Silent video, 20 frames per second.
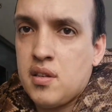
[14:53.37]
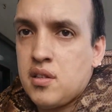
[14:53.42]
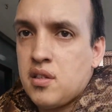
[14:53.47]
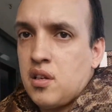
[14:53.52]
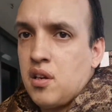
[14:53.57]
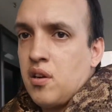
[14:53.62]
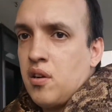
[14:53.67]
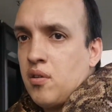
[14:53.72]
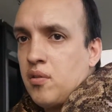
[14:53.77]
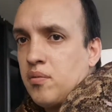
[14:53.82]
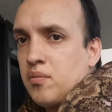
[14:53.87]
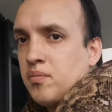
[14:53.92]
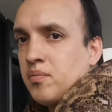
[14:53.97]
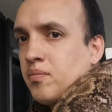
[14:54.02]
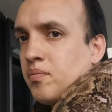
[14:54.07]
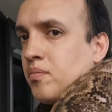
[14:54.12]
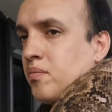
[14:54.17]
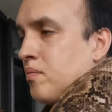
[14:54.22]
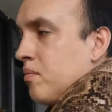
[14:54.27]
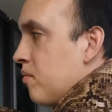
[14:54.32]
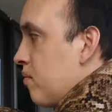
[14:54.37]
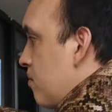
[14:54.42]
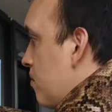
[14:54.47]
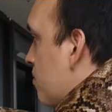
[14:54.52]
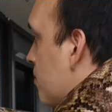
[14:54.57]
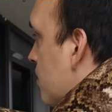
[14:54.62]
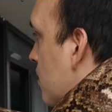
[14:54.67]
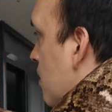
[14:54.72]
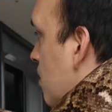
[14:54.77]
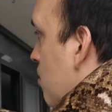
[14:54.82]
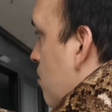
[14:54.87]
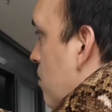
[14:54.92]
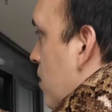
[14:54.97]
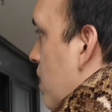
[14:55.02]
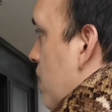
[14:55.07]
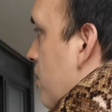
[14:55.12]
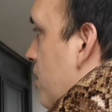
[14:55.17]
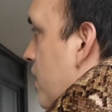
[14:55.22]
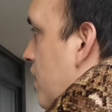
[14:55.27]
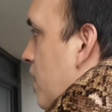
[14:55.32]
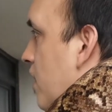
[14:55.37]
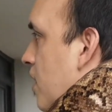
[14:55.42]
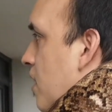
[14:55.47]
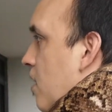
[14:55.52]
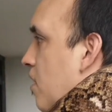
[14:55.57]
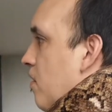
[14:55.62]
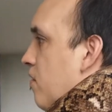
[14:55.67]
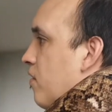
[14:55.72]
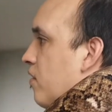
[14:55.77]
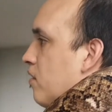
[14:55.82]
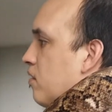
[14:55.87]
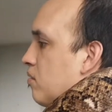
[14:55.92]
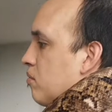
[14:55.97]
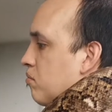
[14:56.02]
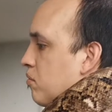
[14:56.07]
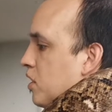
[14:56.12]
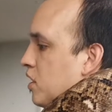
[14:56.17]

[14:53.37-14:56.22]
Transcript: So we are very careful.